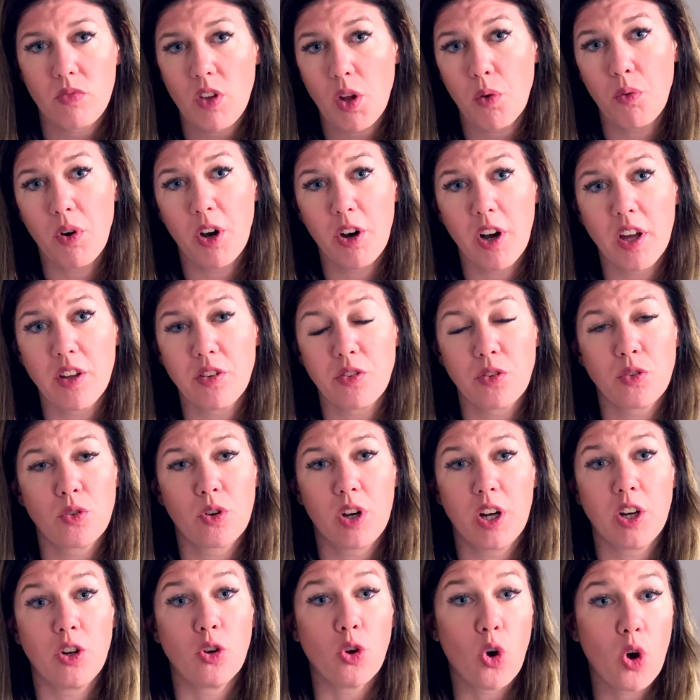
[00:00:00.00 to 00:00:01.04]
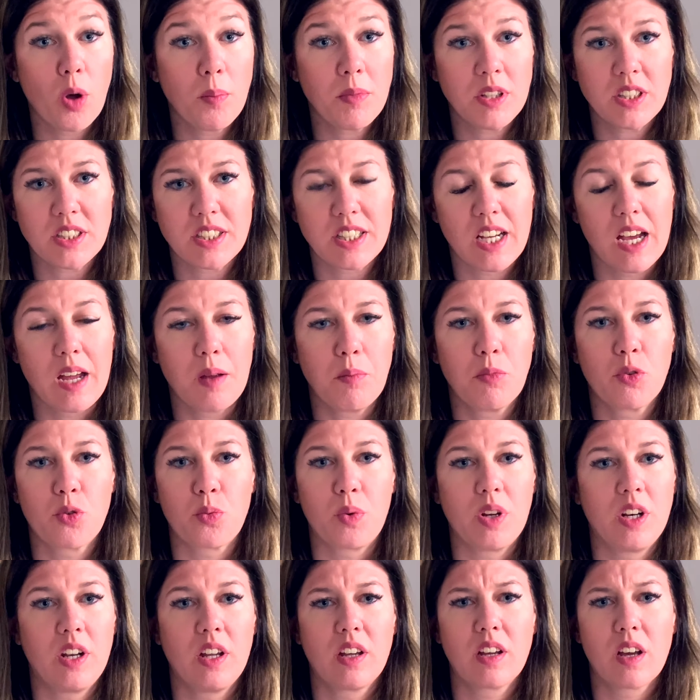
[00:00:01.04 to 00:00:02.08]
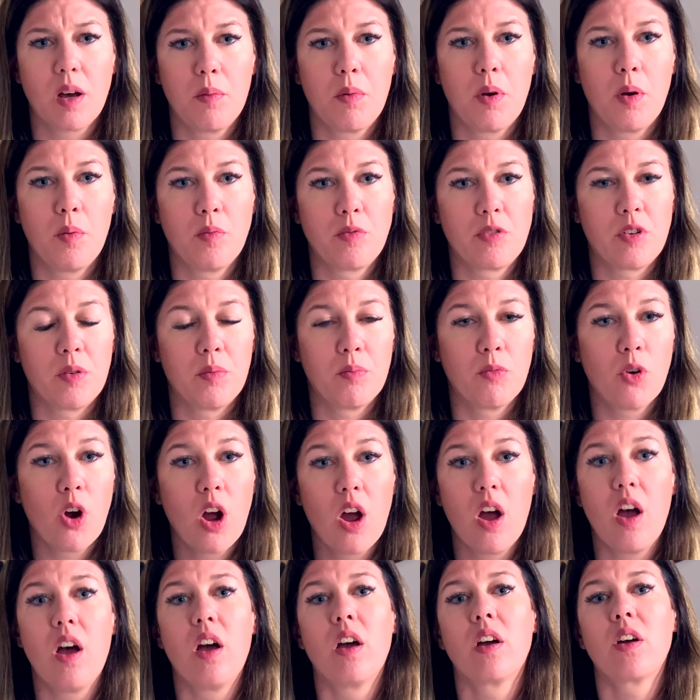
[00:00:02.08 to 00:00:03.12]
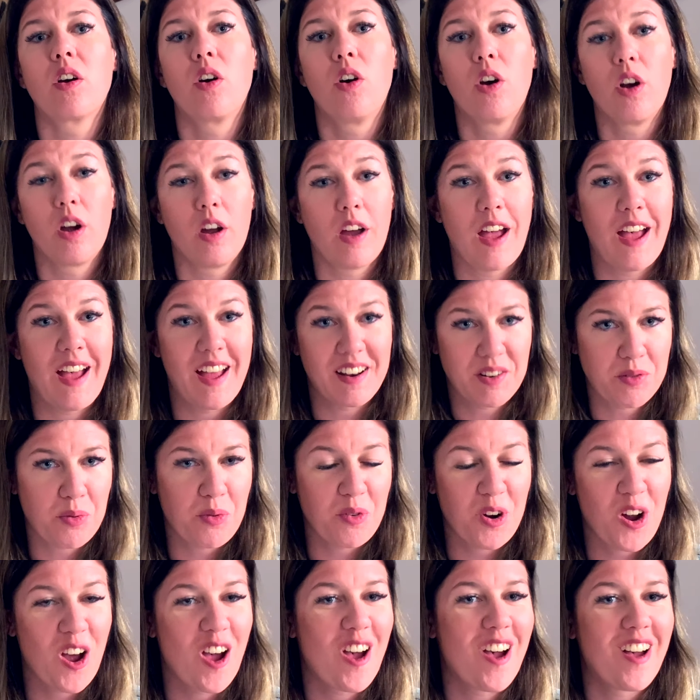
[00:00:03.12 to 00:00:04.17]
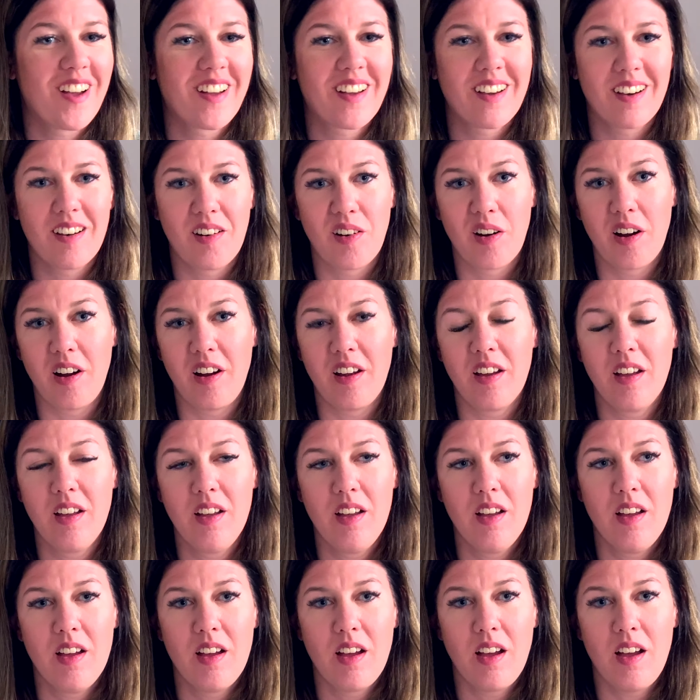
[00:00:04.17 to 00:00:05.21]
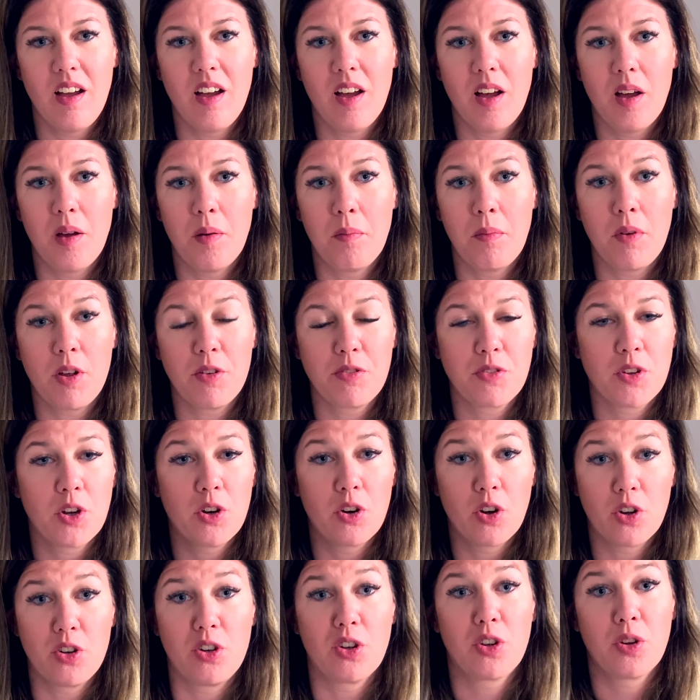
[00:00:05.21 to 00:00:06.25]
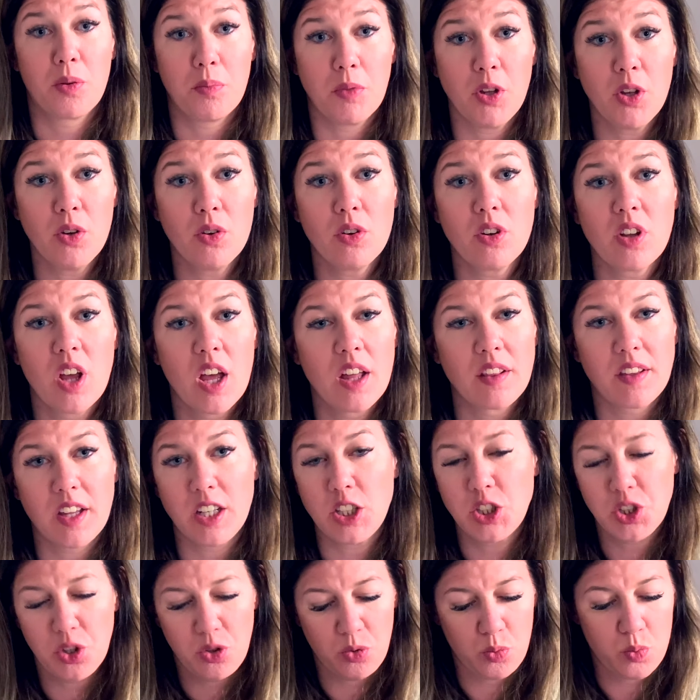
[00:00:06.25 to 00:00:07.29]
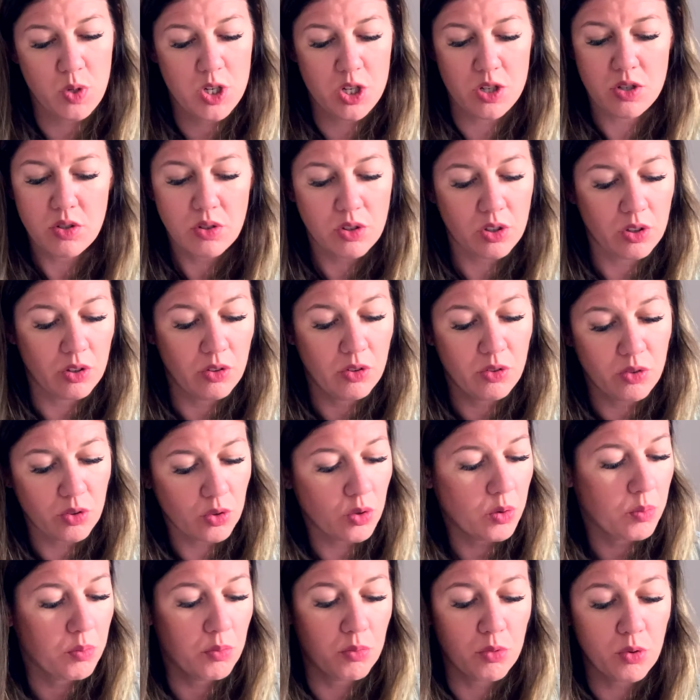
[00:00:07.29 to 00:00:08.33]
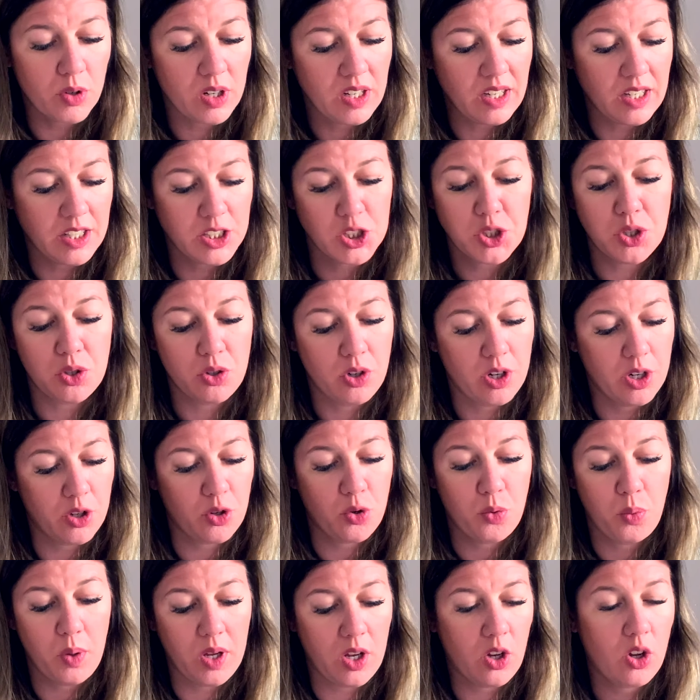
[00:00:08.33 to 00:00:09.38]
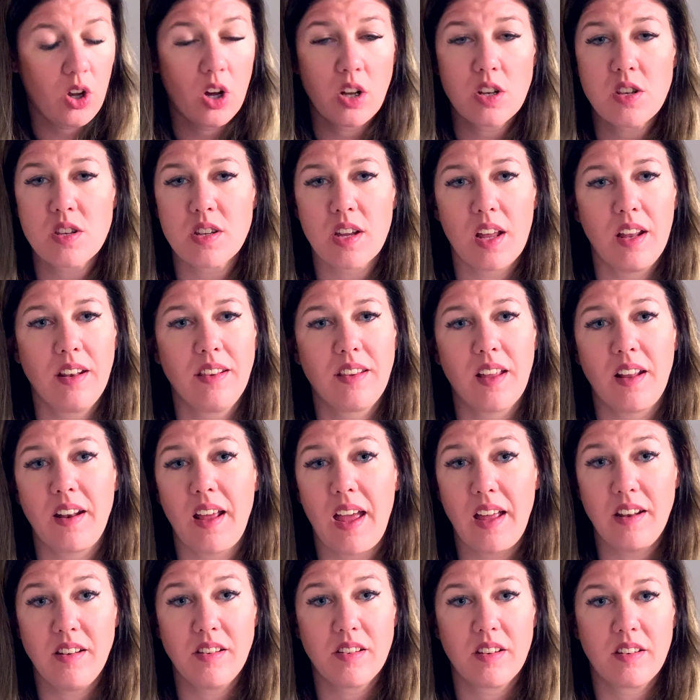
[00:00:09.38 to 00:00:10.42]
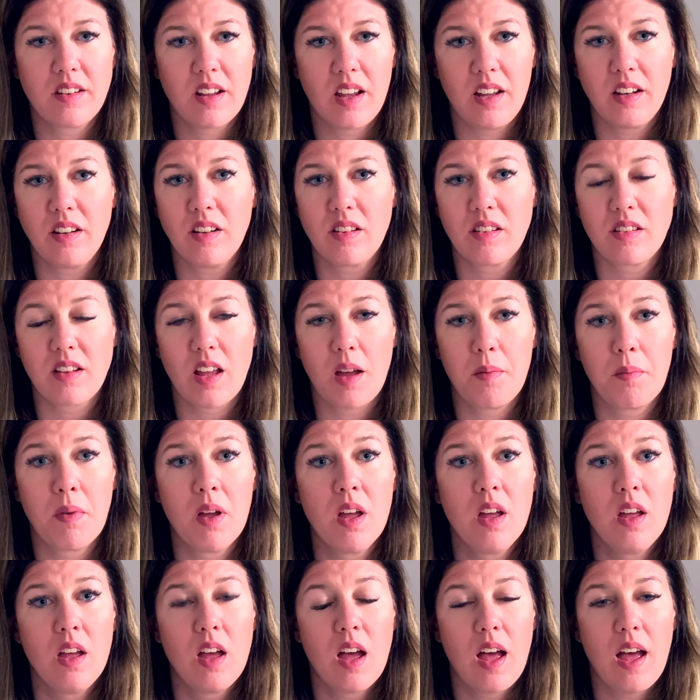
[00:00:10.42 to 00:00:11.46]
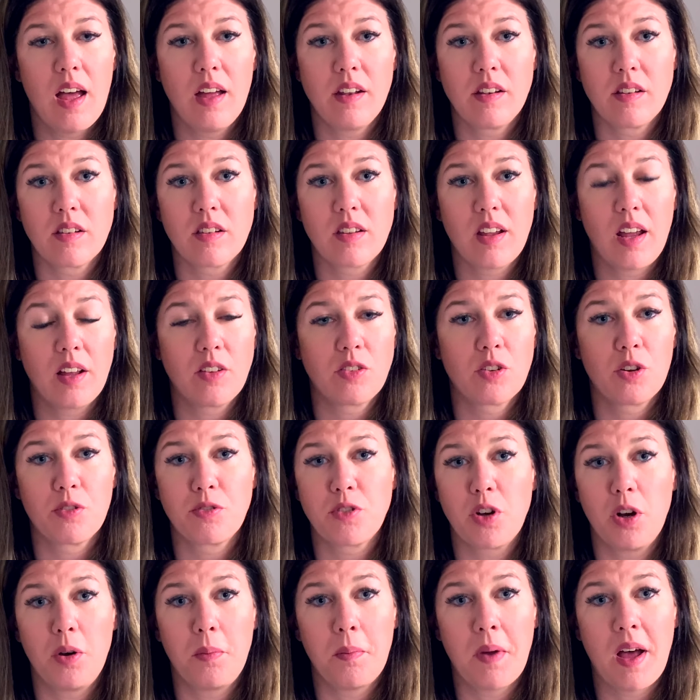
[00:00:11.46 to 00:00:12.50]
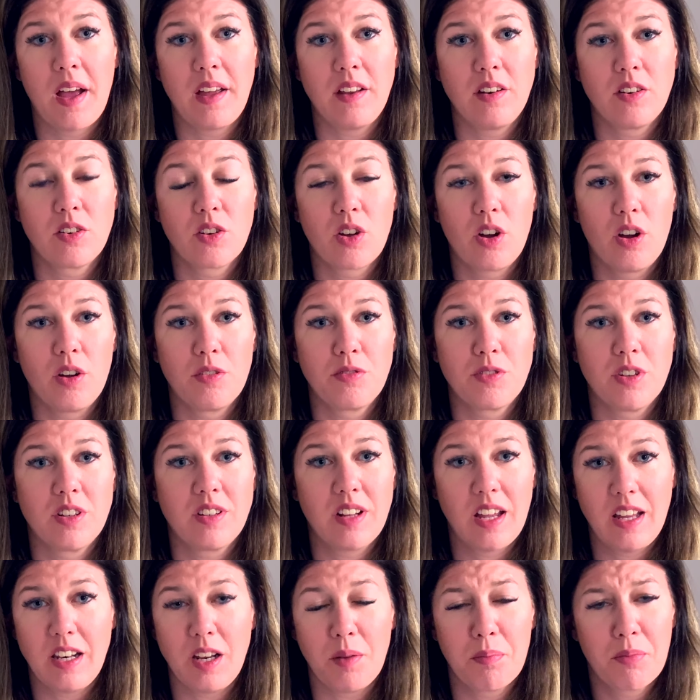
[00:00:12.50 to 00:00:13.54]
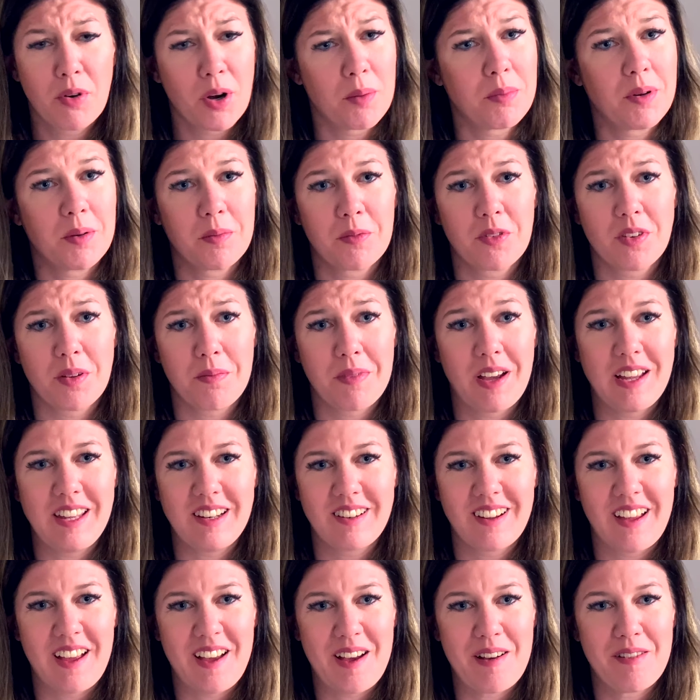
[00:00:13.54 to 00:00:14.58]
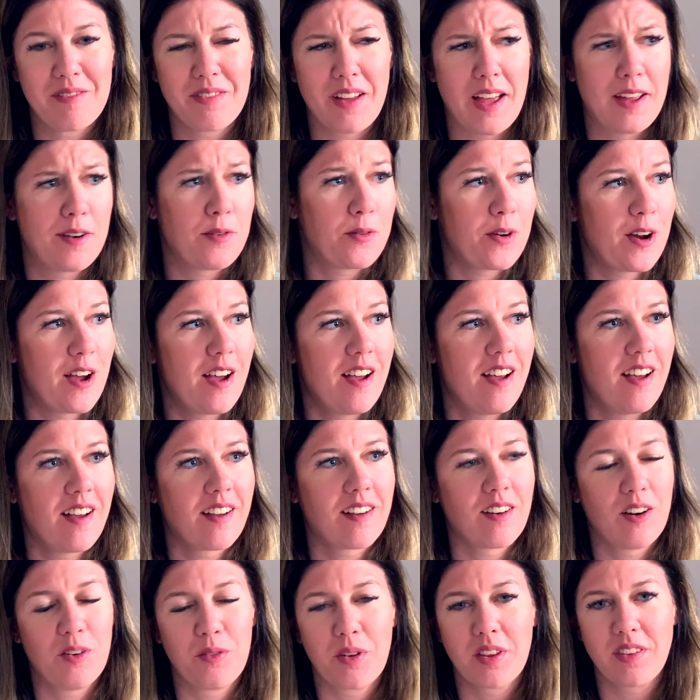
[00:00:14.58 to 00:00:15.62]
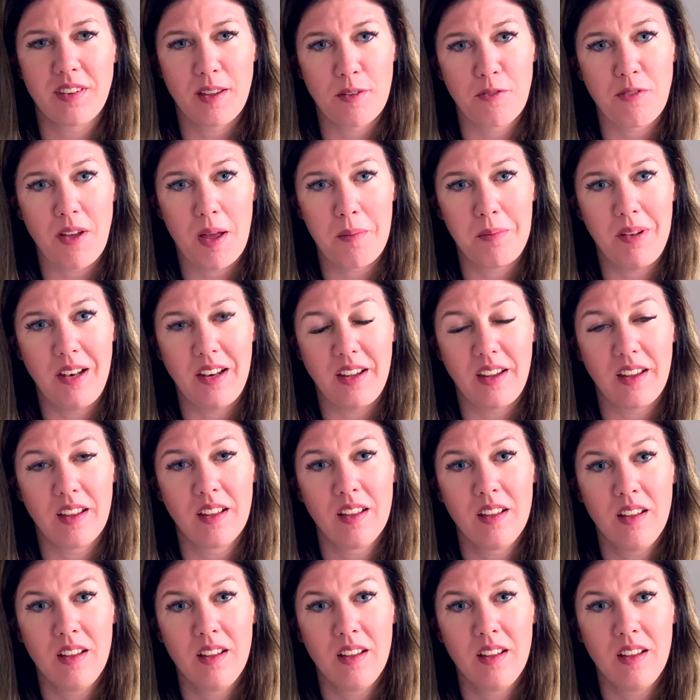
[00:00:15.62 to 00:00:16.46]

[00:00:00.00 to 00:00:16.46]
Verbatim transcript: Whereas during normal times when they come home from work or at work or um, if they're on a commute. They just want to consume really short, quick content that entertains them and takes off their mind of the daily problems they might have at work or with their family.